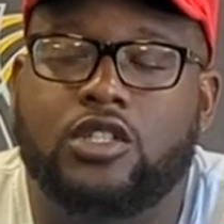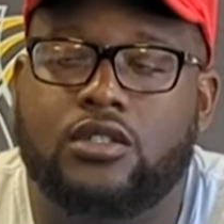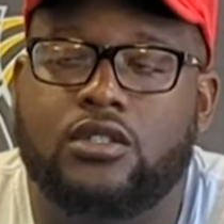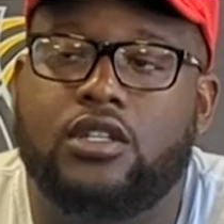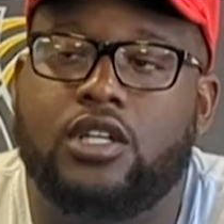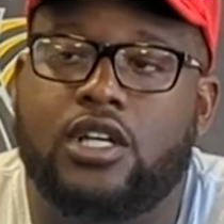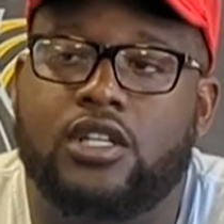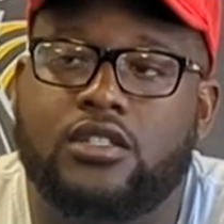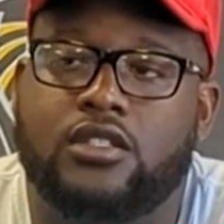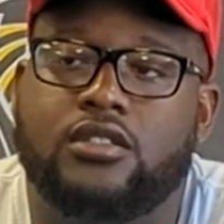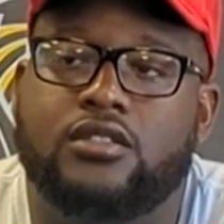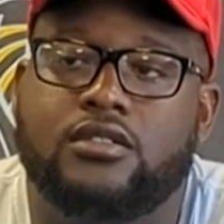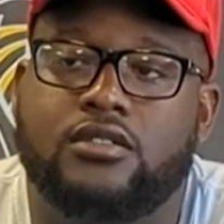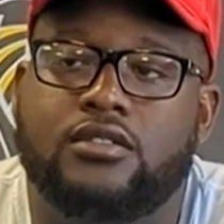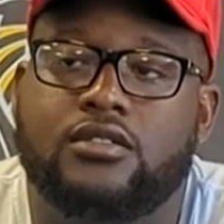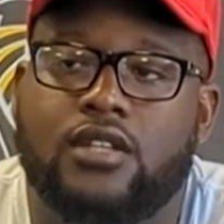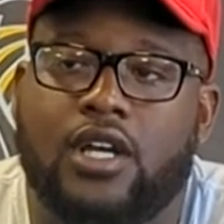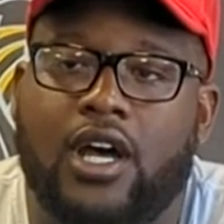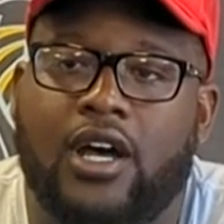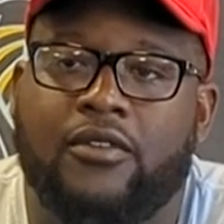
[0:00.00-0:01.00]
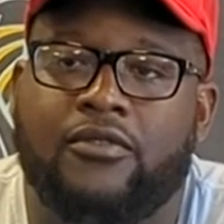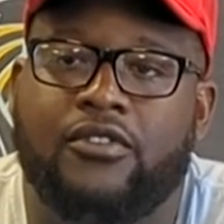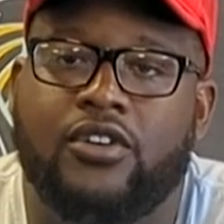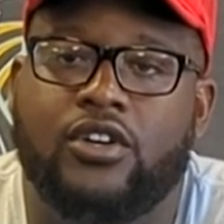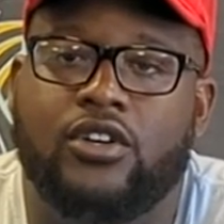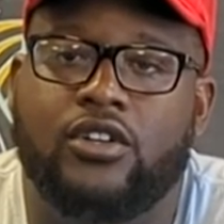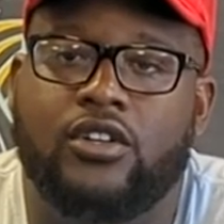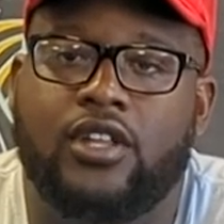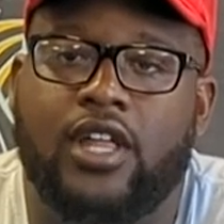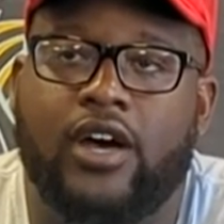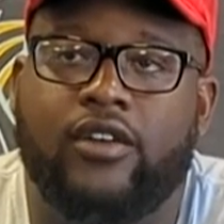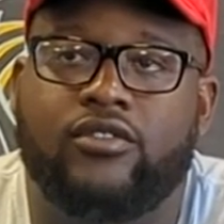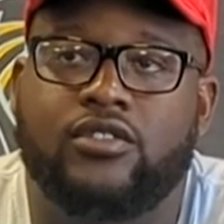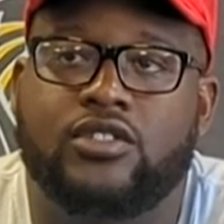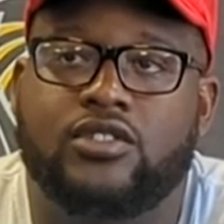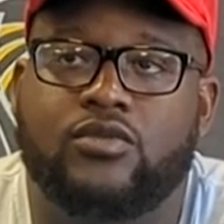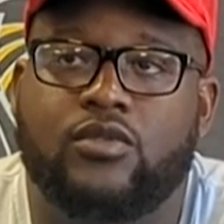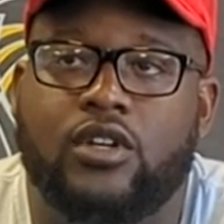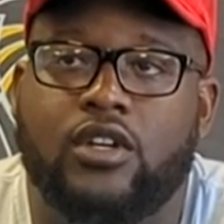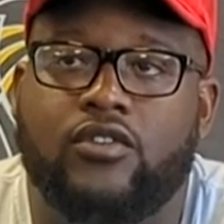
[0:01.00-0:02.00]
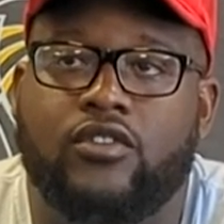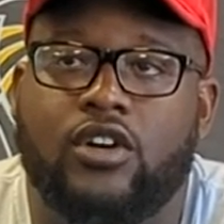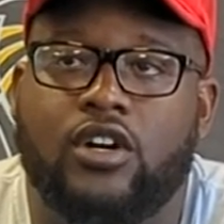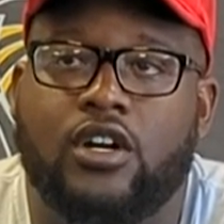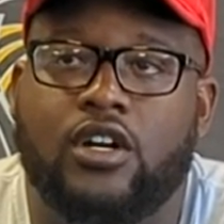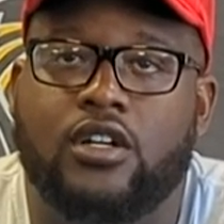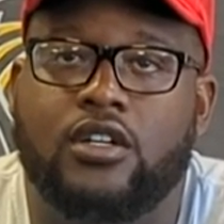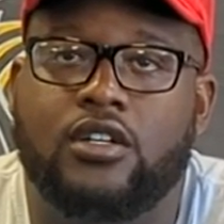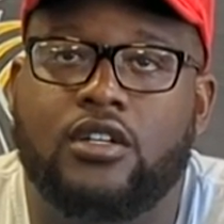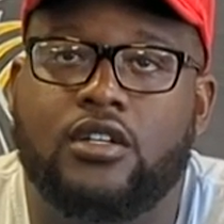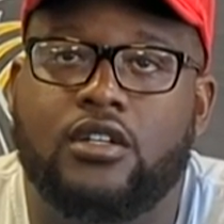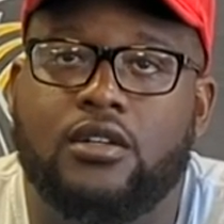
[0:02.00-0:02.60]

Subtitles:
Yes, I feel that was one of our